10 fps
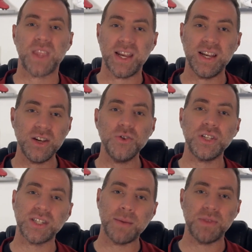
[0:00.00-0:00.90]
Can he do
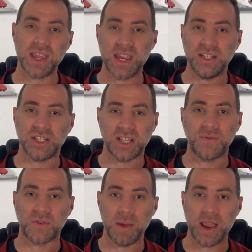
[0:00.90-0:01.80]
the same thing he just
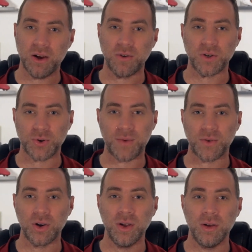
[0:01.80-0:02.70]
did for Baker for
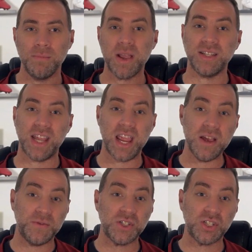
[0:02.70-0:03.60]
Trevor? Because
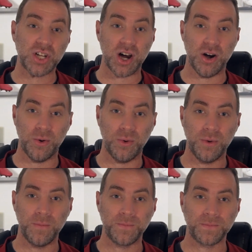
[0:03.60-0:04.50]
if so,
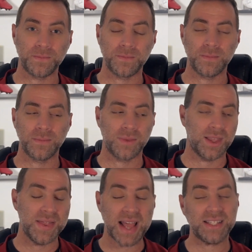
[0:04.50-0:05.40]

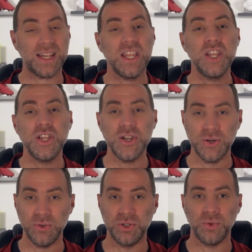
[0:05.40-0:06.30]
that's a
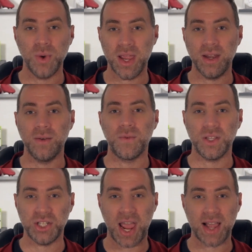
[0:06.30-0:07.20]
huge win for
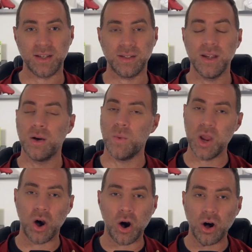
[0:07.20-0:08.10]
the Jags.
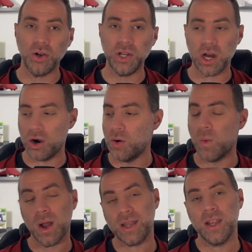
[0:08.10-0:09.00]
We all know
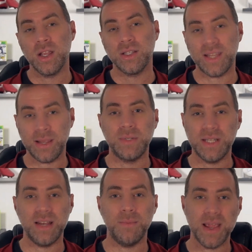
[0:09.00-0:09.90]
what teams
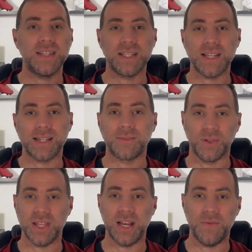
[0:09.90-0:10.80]
need to be
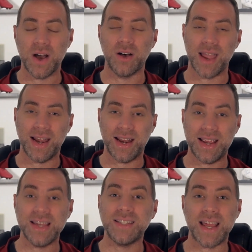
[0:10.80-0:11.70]
successful in the NFL, and it
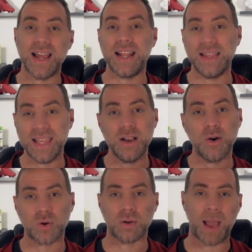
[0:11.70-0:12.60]
is an elite
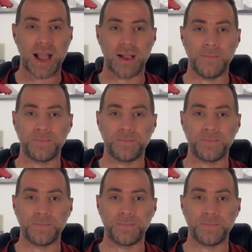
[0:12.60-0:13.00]
quarterback.